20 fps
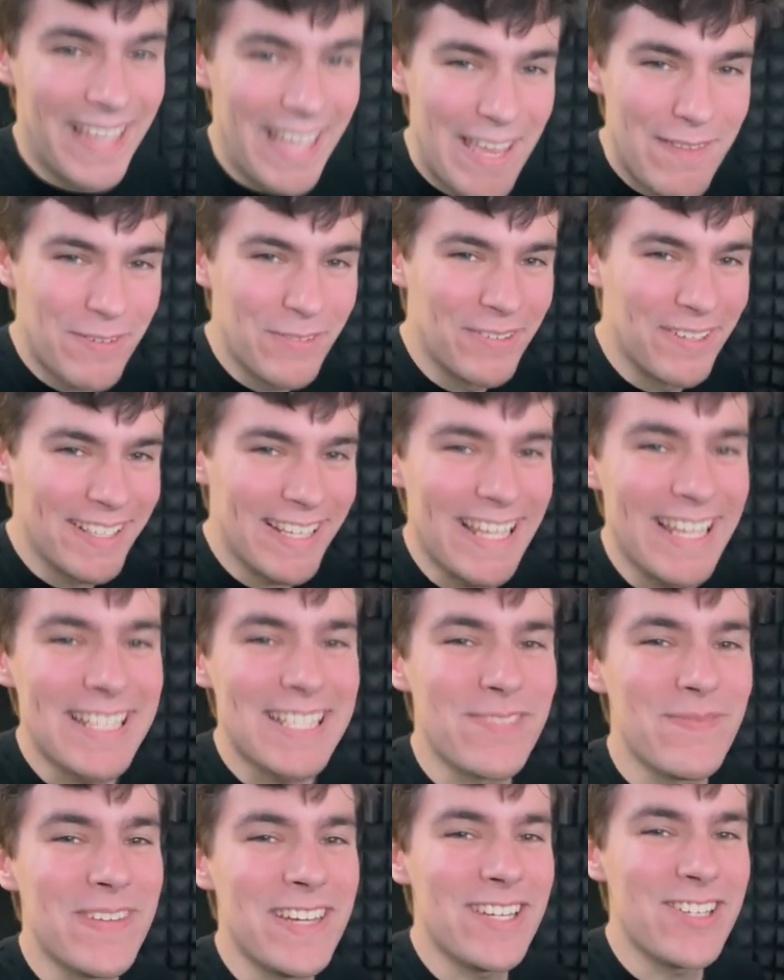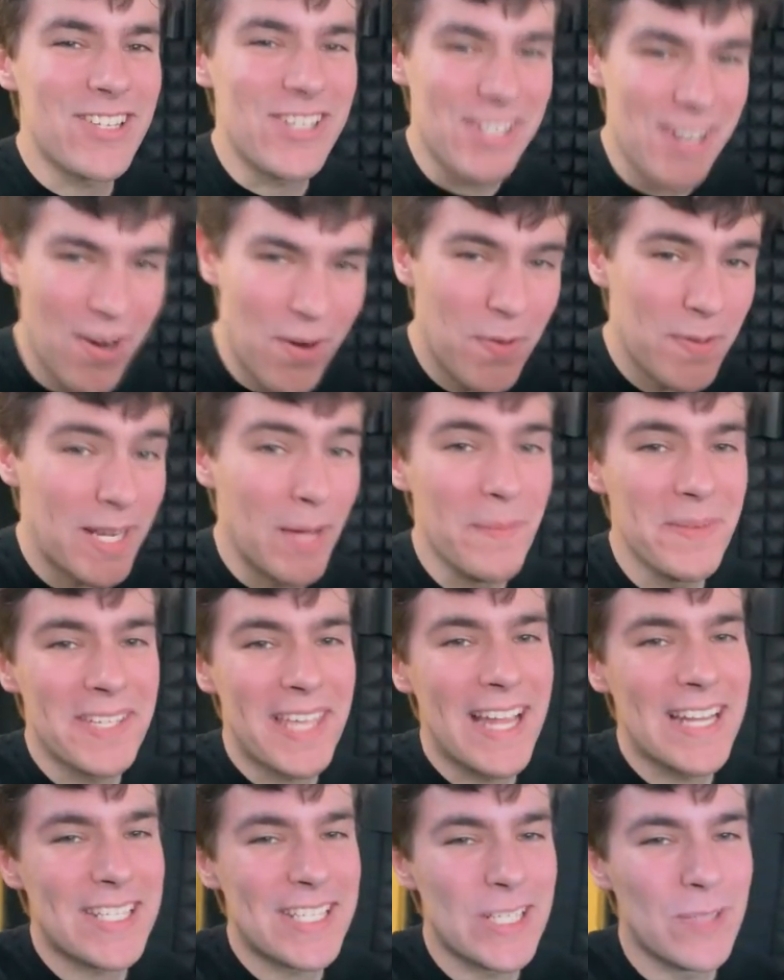Hey everyone, it's me Joe coming
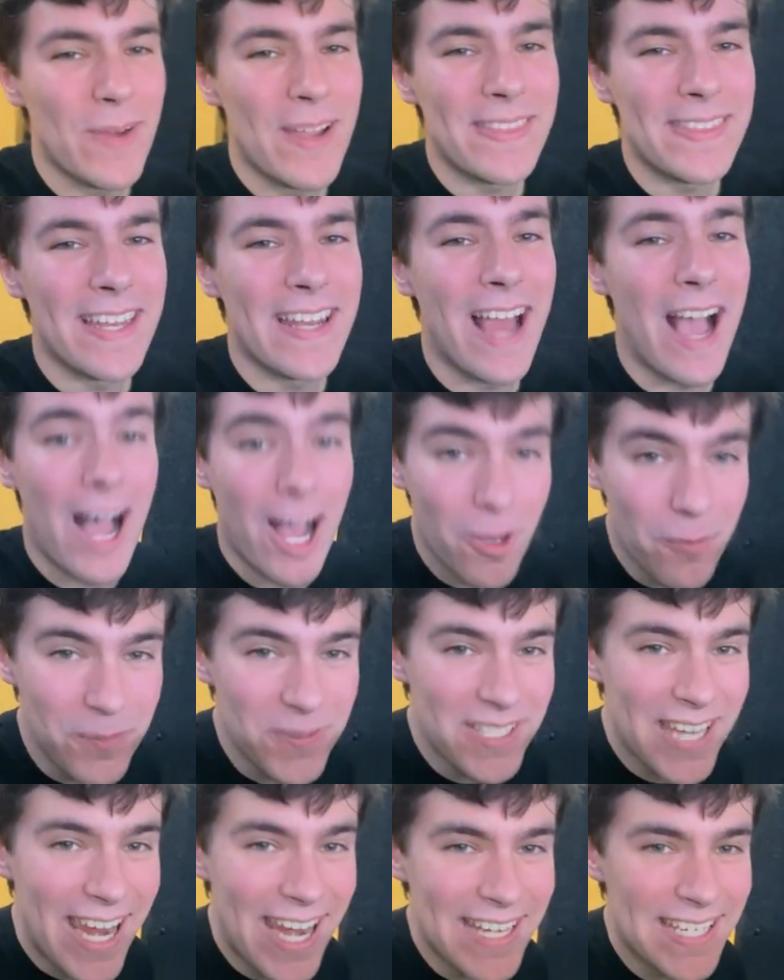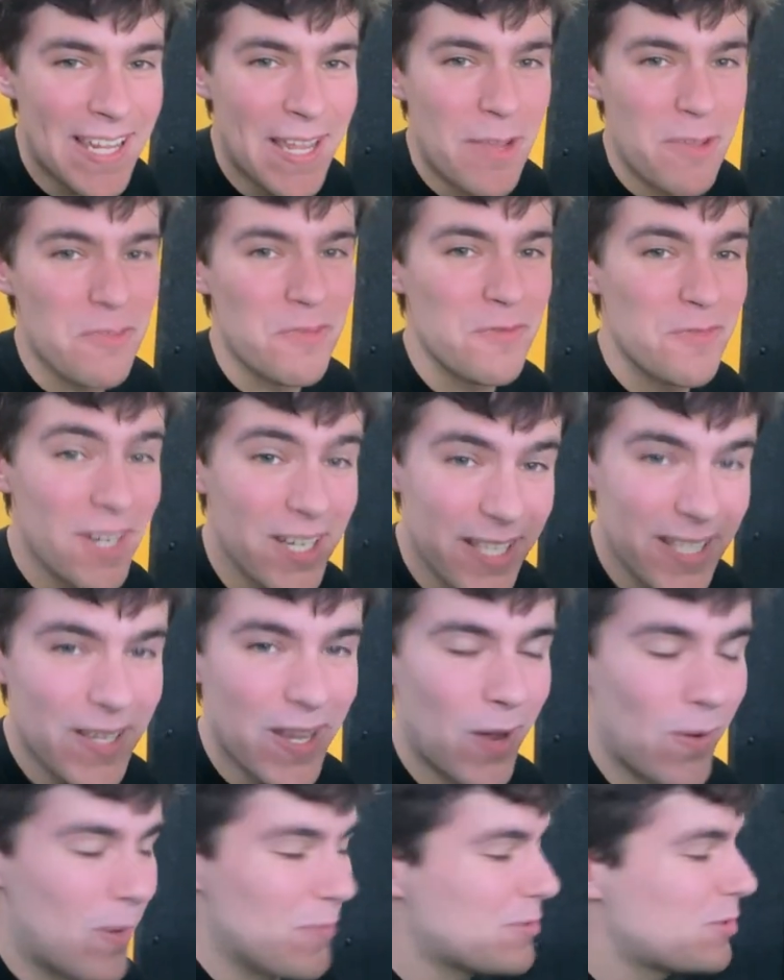at you with an update
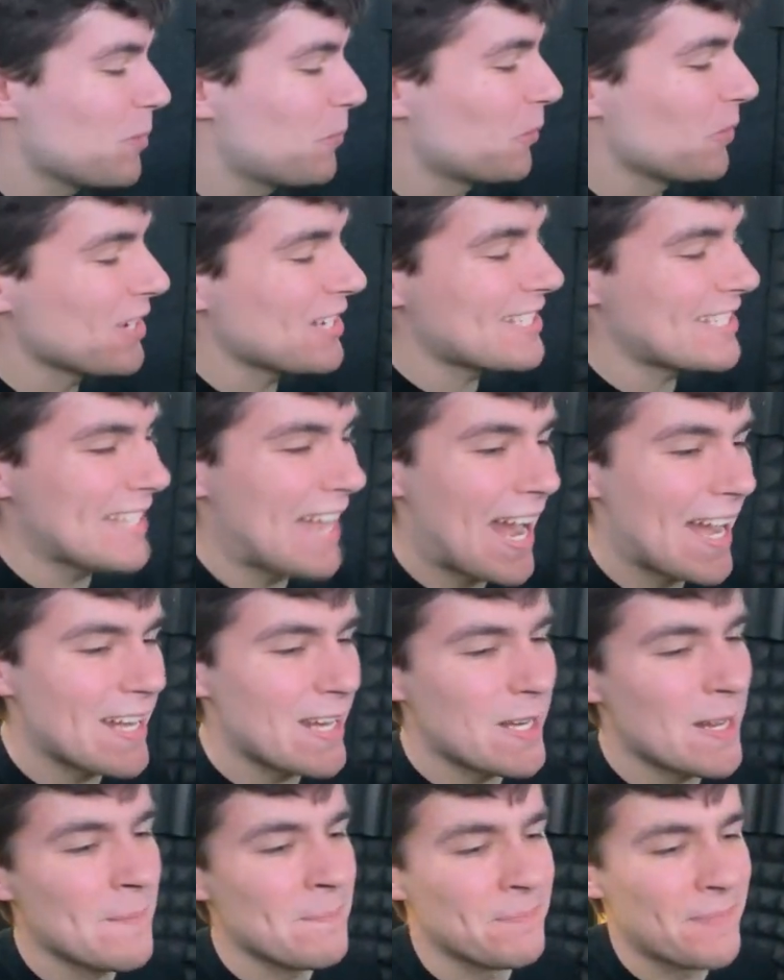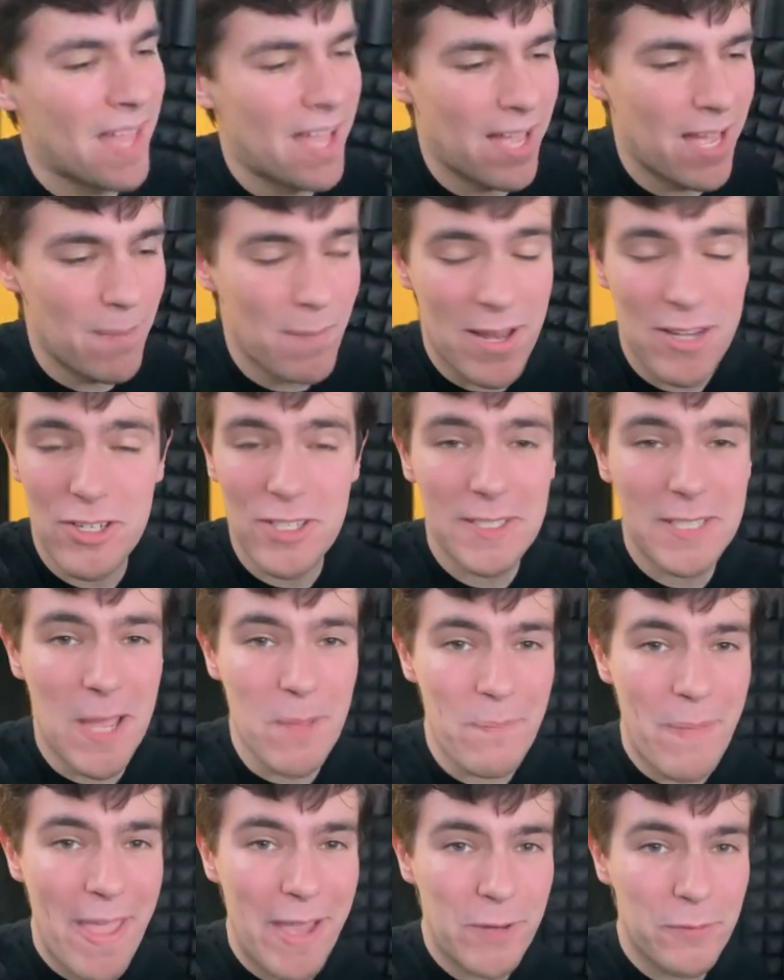video. I'm super excited. Um, I just
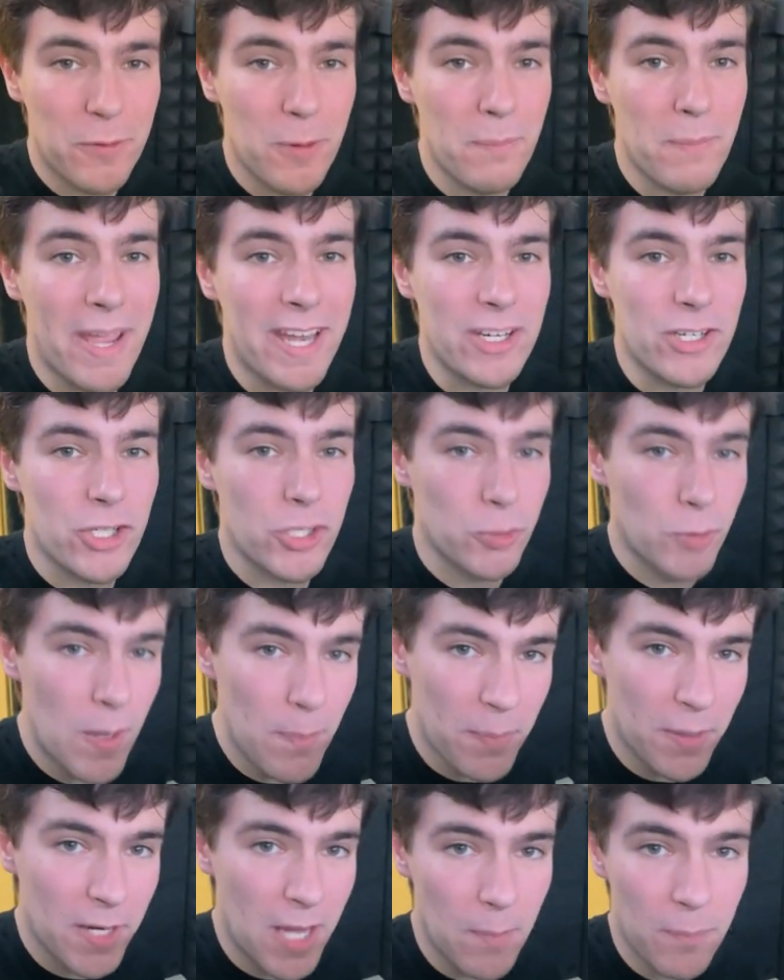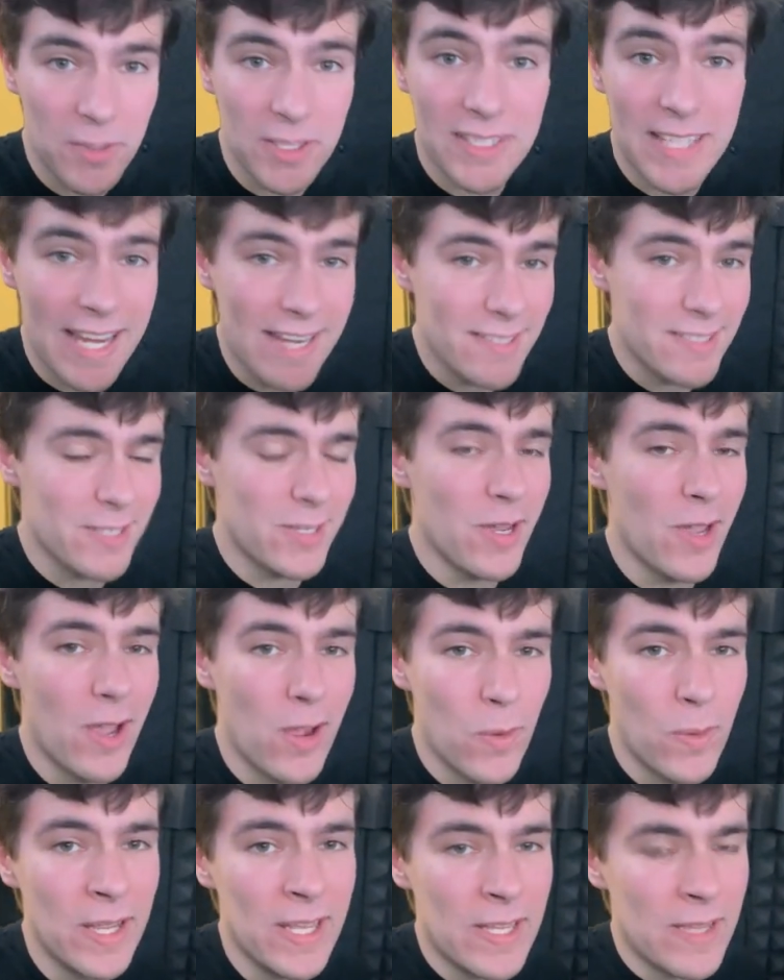got back from my trip a couple days
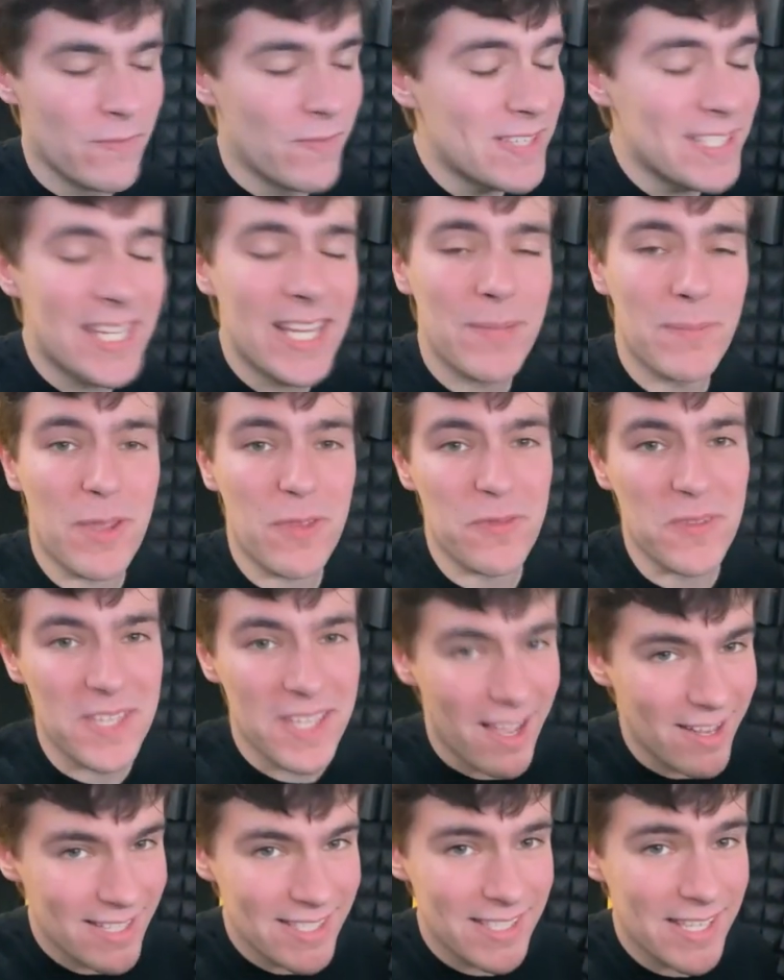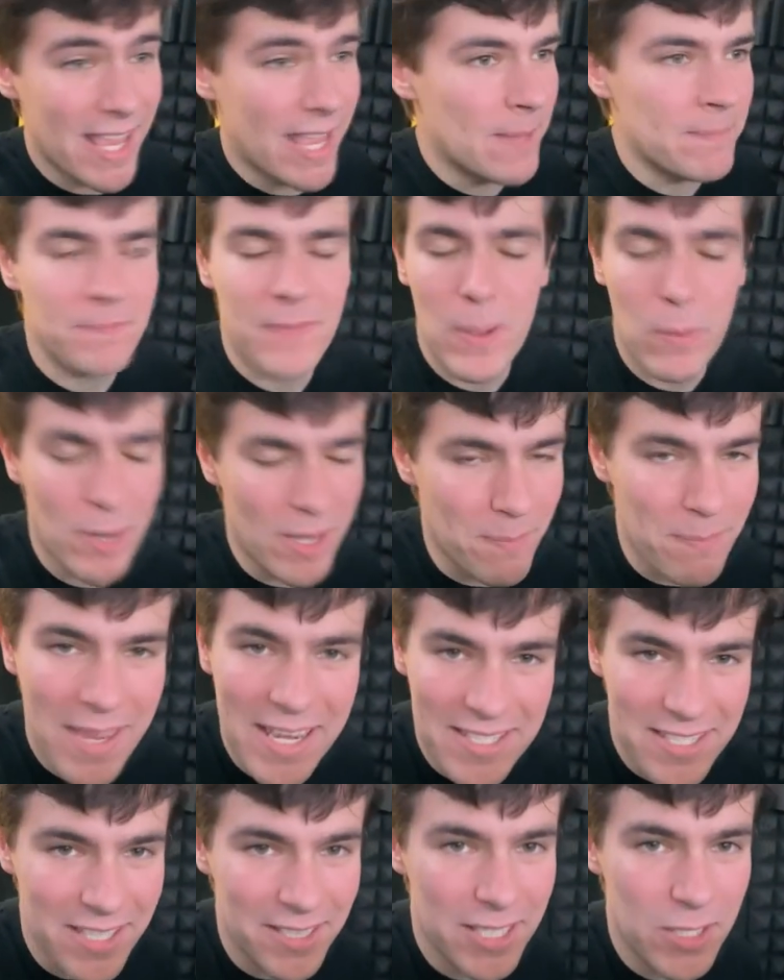ago, visiting my fiance. It went
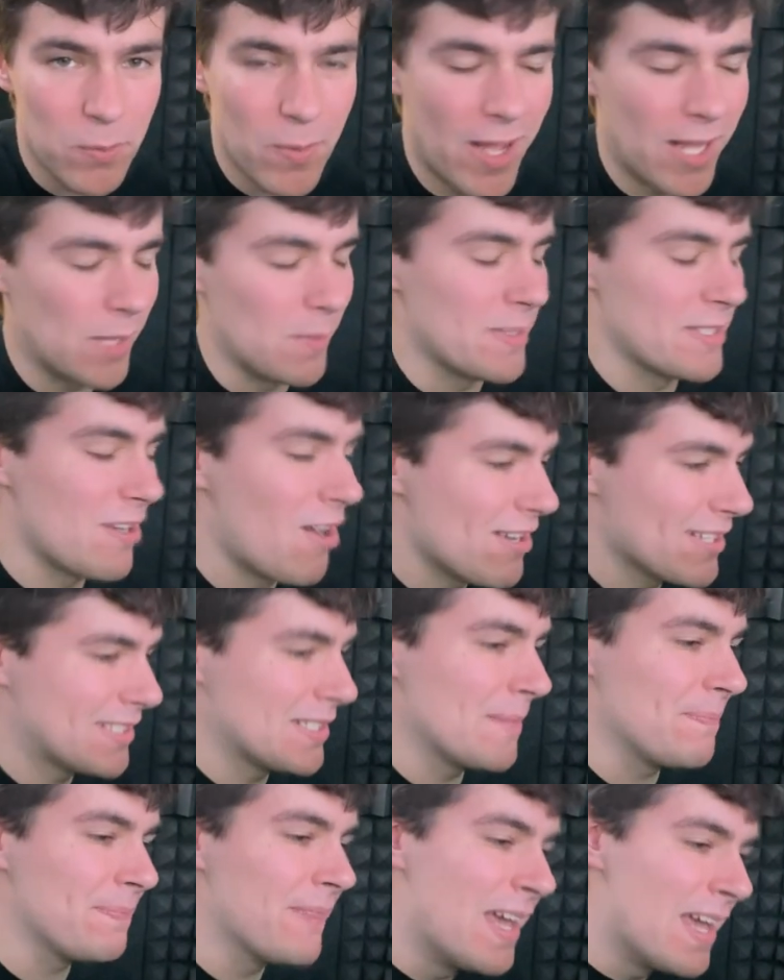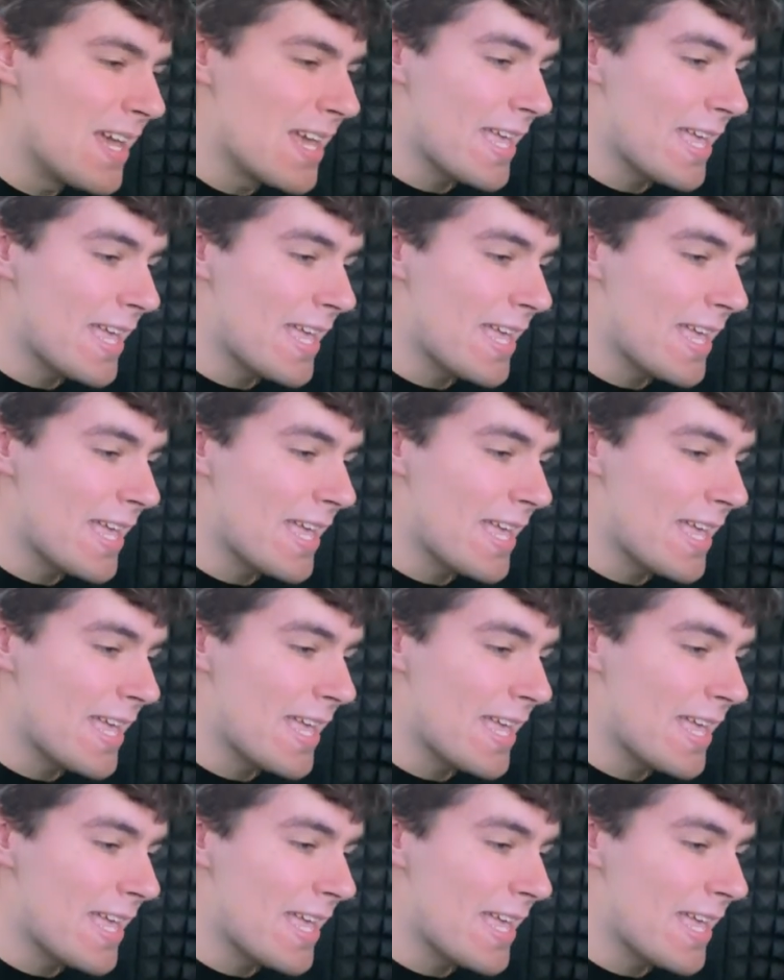amazingly well, it was awesome.